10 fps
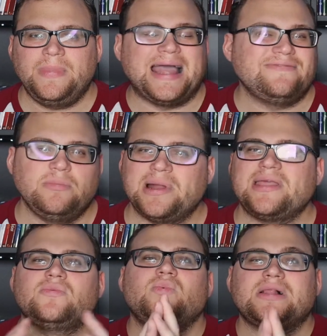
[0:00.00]
Hi
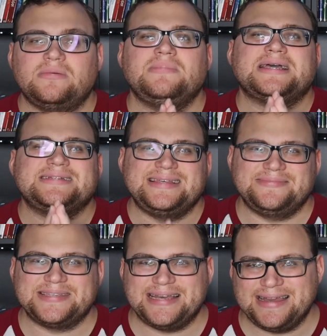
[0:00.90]
everybody and welcome back to The
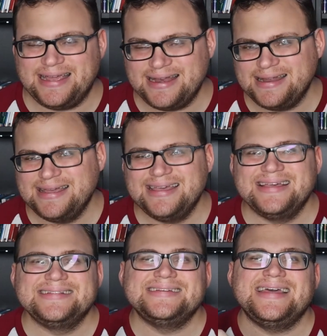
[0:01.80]
Upside Dan.
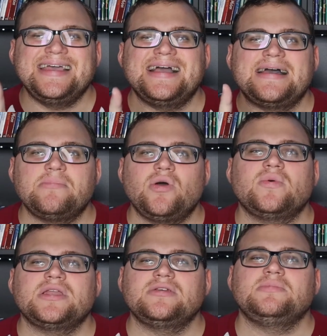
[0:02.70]
Today I'm
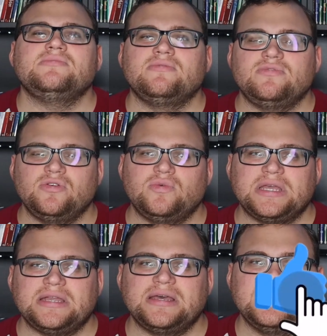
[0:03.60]
going to be
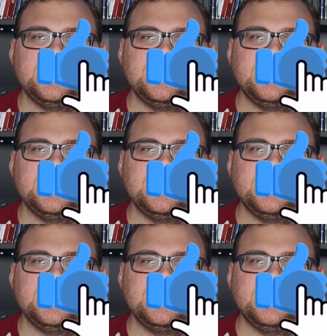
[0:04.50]
reviewing